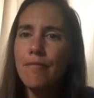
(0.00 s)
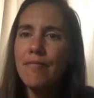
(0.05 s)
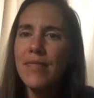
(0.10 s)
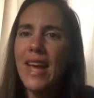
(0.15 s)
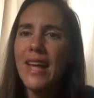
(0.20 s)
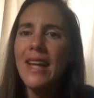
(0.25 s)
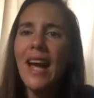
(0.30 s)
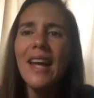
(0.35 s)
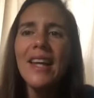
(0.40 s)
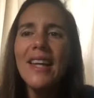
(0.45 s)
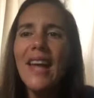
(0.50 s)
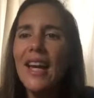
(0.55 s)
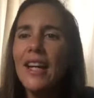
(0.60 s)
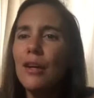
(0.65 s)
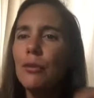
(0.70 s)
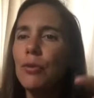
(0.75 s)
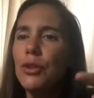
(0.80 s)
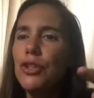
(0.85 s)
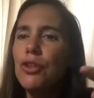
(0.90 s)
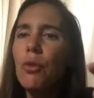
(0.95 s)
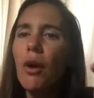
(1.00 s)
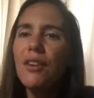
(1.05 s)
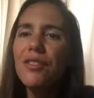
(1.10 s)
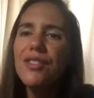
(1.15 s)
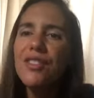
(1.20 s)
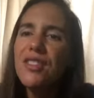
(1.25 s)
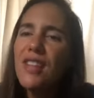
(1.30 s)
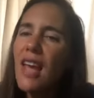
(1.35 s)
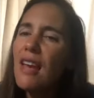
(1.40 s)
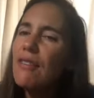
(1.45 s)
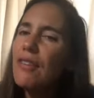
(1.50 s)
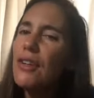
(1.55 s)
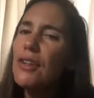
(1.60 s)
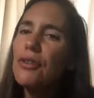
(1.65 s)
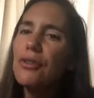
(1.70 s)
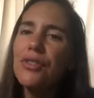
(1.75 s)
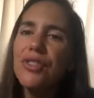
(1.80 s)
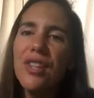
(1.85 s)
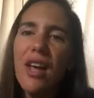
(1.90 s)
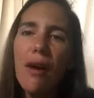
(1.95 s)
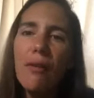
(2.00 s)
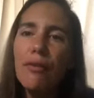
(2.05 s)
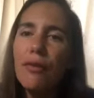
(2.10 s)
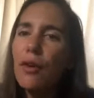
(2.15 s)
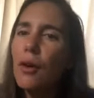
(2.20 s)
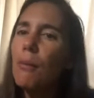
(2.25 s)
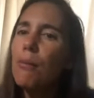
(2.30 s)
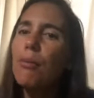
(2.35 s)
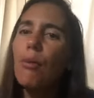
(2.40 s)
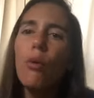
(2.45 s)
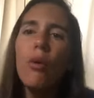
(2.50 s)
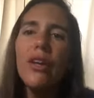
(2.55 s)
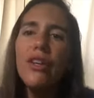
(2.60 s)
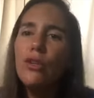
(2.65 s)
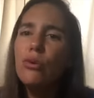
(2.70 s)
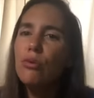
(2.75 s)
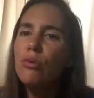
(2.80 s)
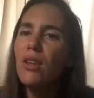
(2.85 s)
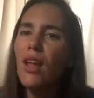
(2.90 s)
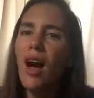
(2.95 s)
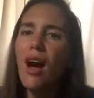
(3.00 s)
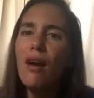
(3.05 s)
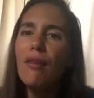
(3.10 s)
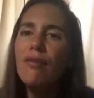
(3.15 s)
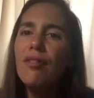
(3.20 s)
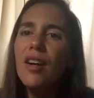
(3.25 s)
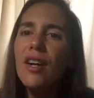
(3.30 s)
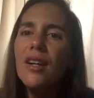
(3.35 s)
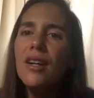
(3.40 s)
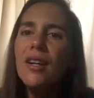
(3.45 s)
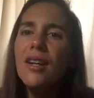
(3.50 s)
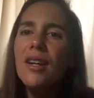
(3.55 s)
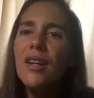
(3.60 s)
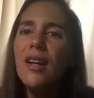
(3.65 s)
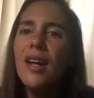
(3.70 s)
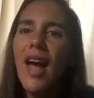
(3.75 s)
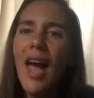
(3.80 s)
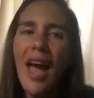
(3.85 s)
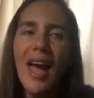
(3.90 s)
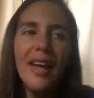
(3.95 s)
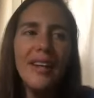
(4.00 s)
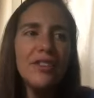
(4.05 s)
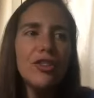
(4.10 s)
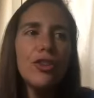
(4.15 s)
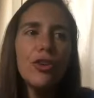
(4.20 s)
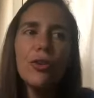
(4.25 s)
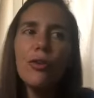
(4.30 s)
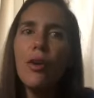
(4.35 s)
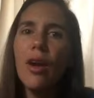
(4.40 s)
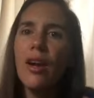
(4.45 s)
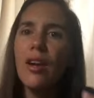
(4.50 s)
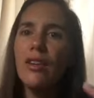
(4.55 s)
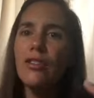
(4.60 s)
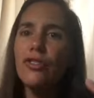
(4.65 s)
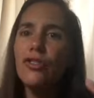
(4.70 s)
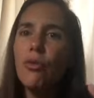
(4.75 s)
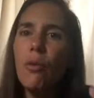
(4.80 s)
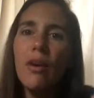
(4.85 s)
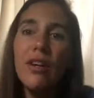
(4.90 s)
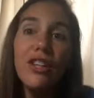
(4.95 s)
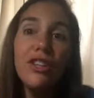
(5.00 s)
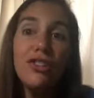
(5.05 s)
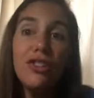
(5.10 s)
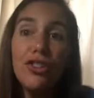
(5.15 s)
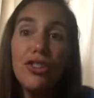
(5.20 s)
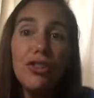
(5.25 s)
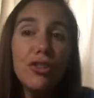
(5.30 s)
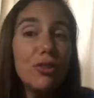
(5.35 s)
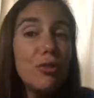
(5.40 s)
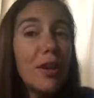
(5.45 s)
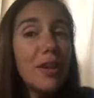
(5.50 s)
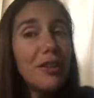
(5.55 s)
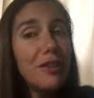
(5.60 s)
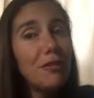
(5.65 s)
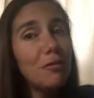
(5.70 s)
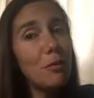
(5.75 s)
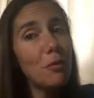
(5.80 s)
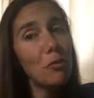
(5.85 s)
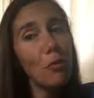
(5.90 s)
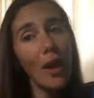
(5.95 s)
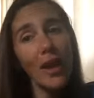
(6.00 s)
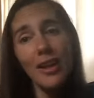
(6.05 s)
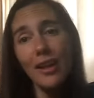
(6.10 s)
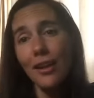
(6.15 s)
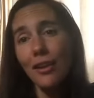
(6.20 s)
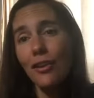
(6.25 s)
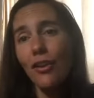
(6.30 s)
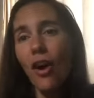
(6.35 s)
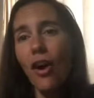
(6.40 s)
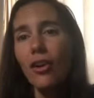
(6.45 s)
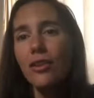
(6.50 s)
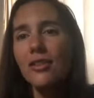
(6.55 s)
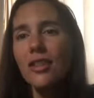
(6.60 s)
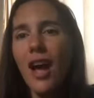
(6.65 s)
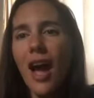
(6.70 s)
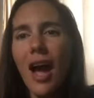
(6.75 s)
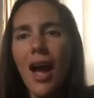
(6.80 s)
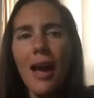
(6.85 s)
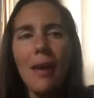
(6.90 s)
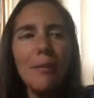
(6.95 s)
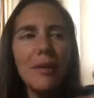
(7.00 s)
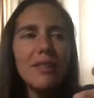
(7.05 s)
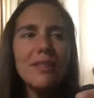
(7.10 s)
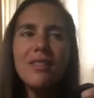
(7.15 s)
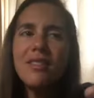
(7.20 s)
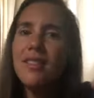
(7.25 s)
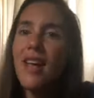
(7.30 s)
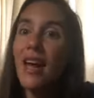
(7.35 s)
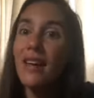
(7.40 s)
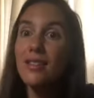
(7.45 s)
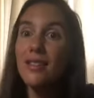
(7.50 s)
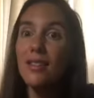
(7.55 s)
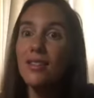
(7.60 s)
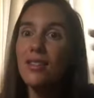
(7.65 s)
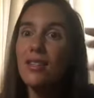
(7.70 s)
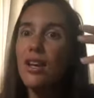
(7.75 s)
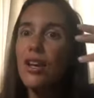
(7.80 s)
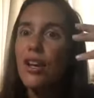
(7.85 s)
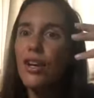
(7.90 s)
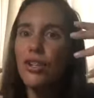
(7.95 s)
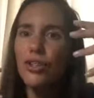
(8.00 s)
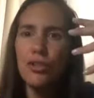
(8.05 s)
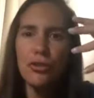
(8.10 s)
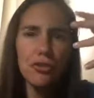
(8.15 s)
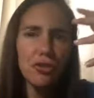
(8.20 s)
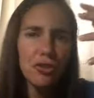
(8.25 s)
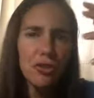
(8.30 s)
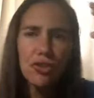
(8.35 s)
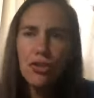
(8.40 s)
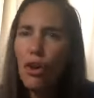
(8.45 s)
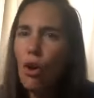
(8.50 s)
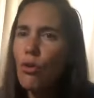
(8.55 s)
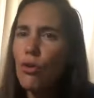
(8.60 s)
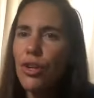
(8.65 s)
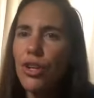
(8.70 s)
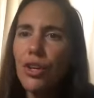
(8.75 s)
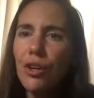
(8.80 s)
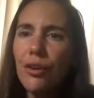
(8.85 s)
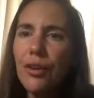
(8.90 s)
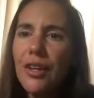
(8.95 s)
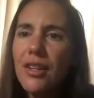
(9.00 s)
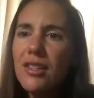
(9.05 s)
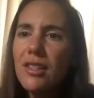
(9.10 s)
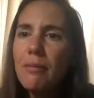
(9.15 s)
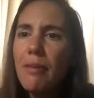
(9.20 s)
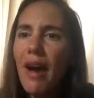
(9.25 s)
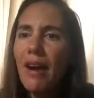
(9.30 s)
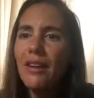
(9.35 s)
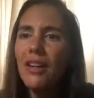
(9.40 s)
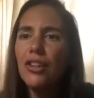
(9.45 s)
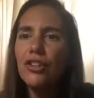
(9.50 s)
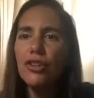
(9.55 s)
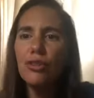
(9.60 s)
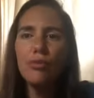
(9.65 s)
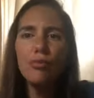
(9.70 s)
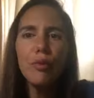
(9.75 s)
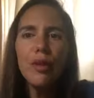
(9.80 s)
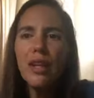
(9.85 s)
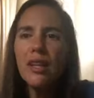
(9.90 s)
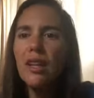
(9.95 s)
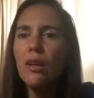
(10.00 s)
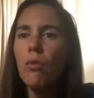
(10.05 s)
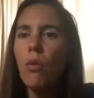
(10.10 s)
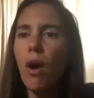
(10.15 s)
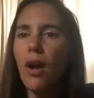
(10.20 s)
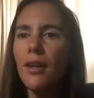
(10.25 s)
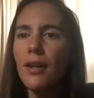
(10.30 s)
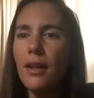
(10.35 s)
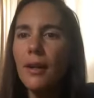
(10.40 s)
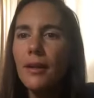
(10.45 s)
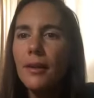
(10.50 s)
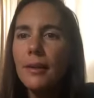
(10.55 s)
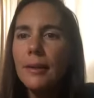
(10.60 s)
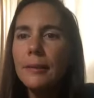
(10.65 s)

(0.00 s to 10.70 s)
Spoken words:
And I get it. When you are saving yourself for a boy you love, and you're 22, and you've been waiting a long time, and sex is, you're so curious about it, and you really want to,